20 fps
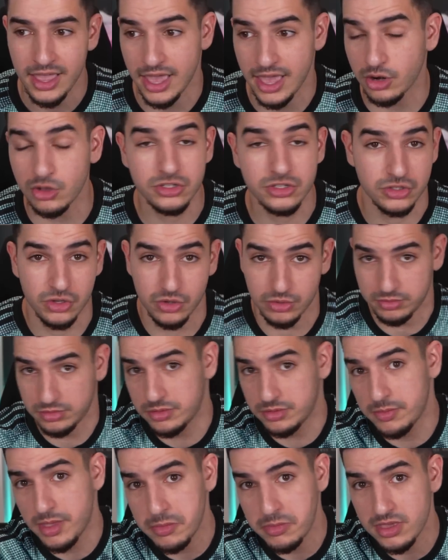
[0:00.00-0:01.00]
and also
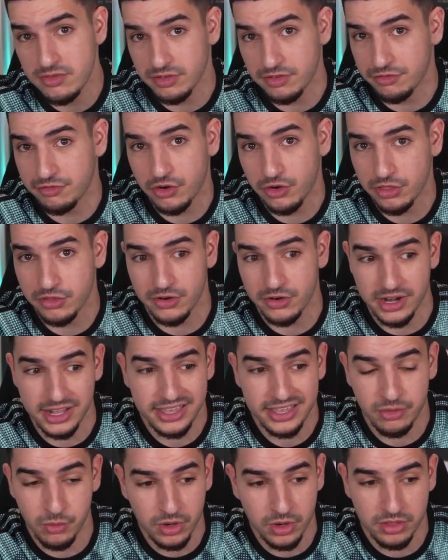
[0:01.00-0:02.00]
to maybe even further in
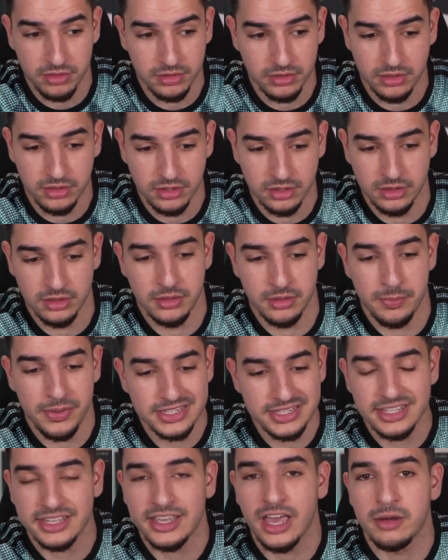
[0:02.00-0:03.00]
one of the
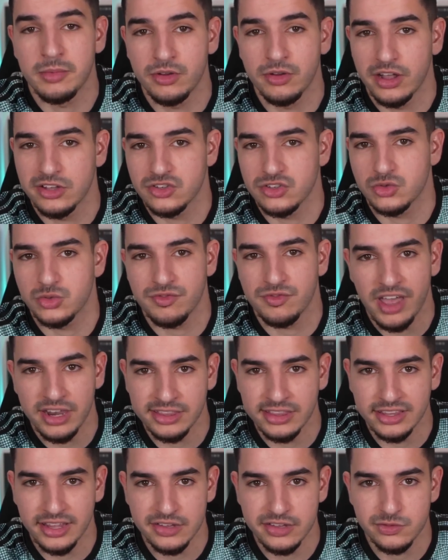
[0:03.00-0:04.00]
best academy graduates we've had in
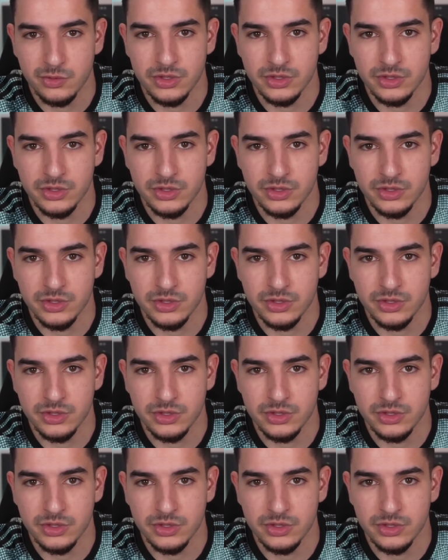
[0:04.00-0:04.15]
the last few